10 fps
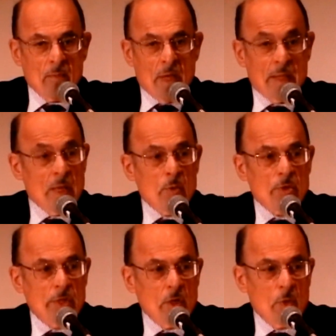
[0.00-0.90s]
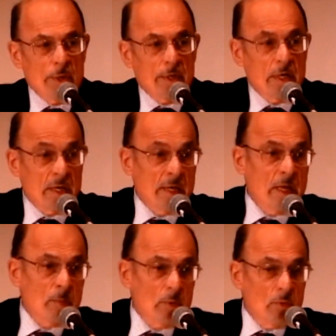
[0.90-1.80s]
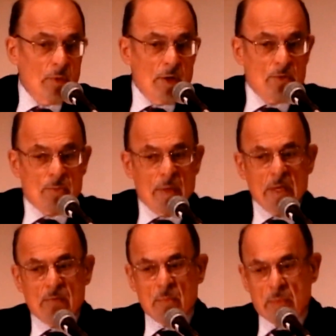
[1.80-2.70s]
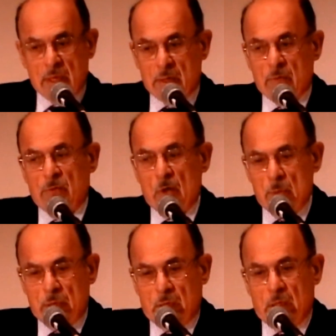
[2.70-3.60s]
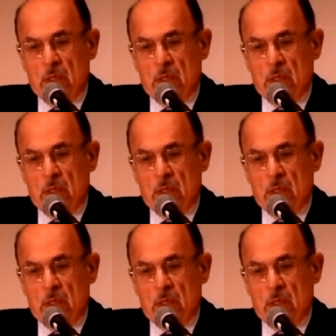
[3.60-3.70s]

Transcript: And they will deal with it in a number of ways, many of them counterphobic,